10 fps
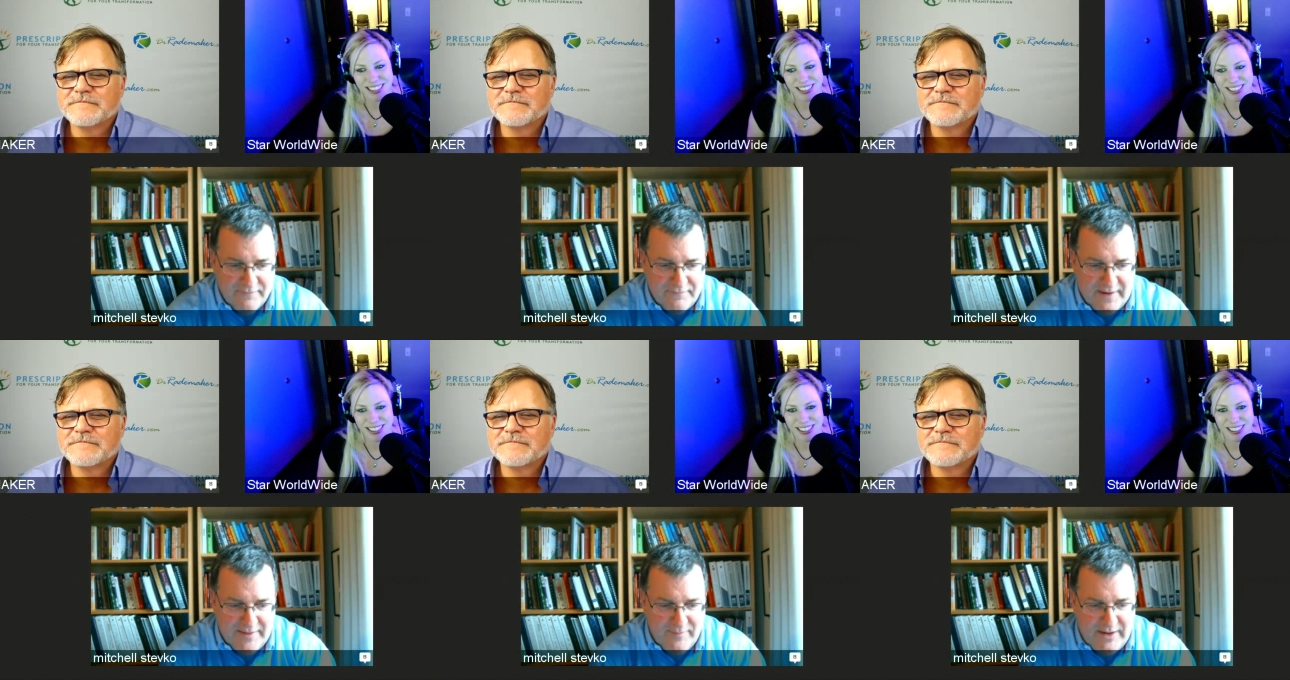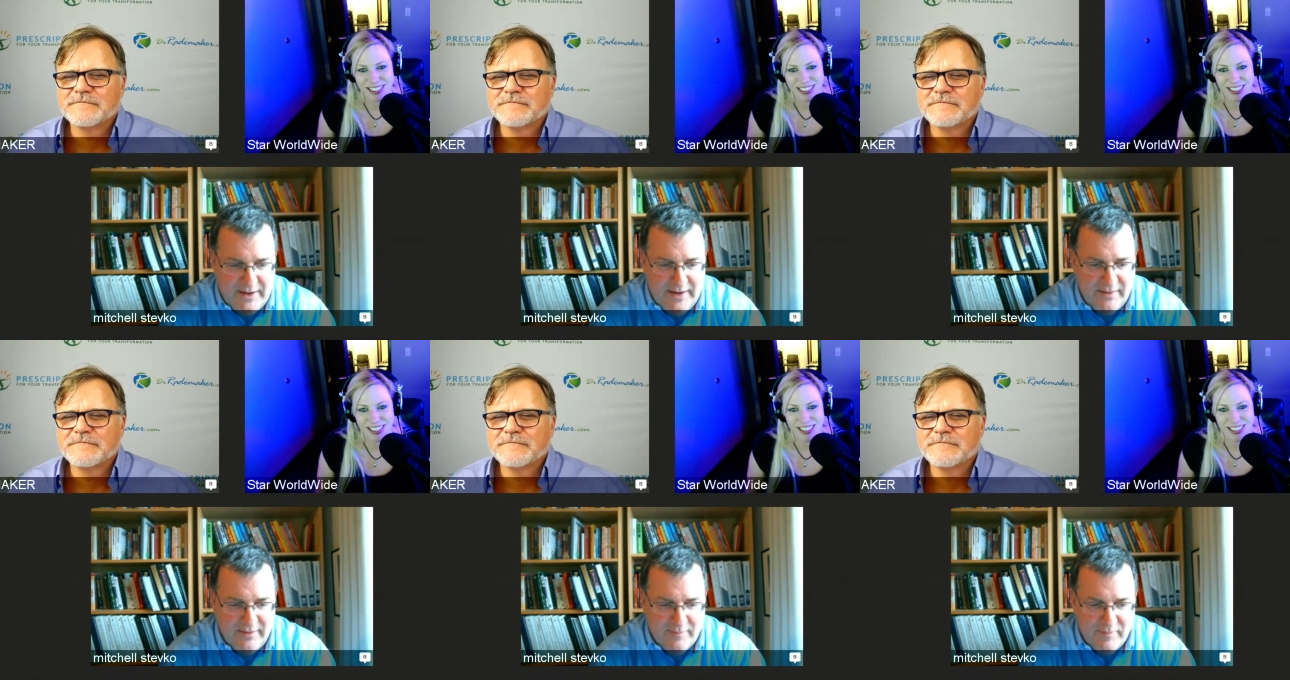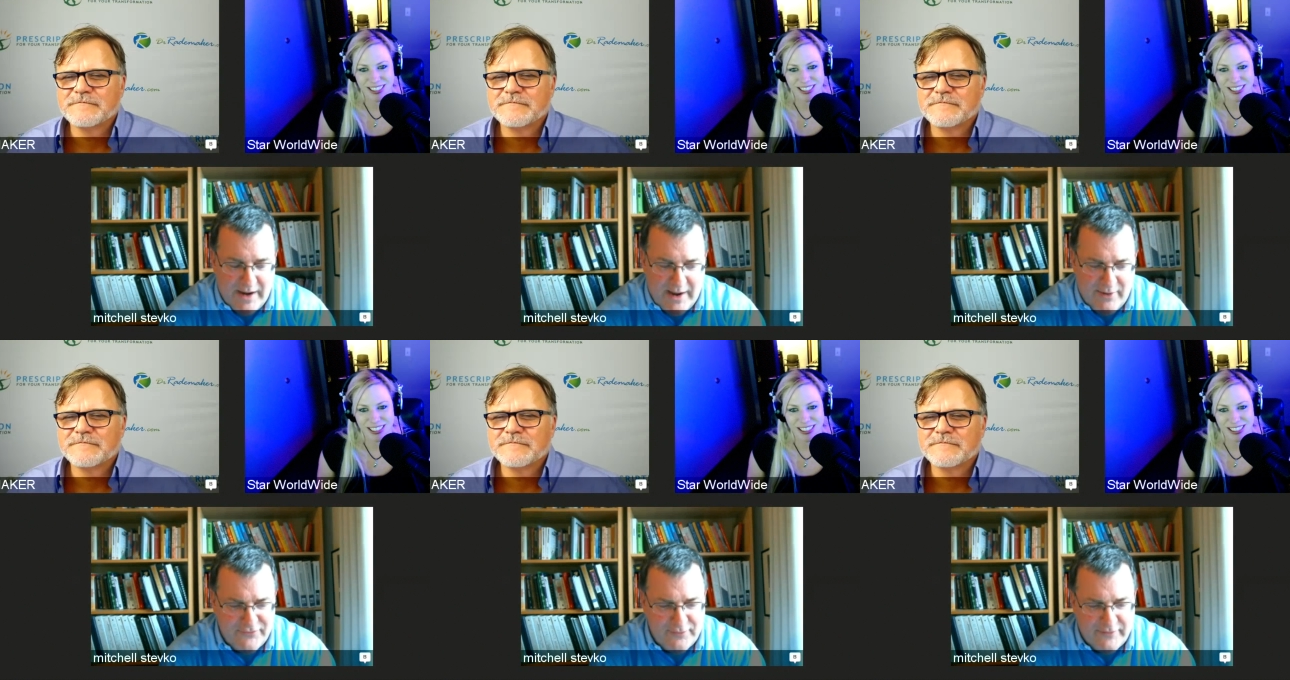Speaker 1: find me at my
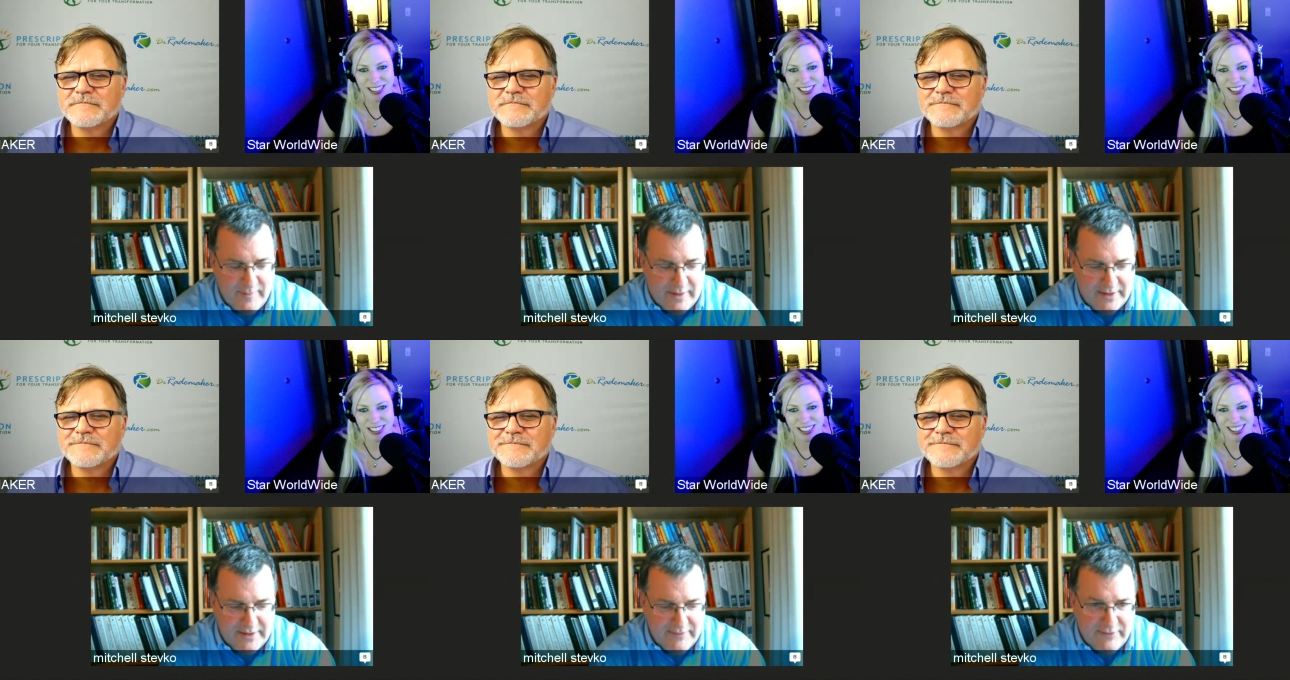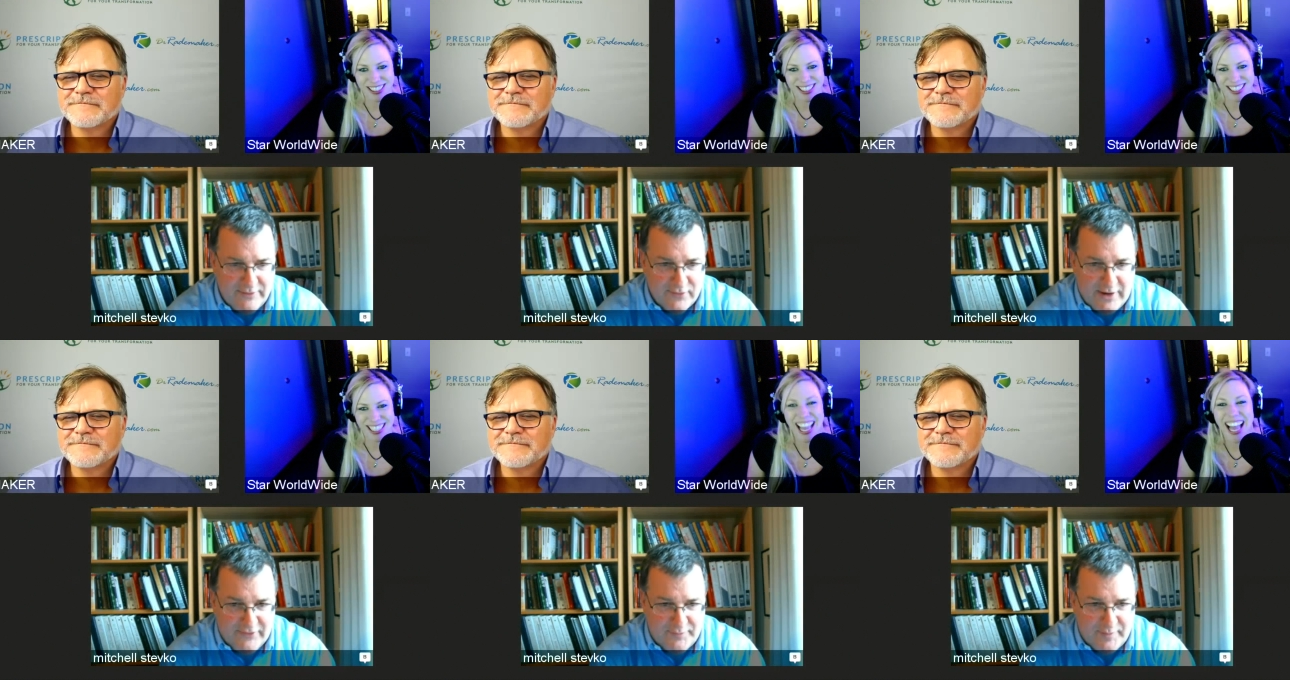house, which I'm not going to give the address,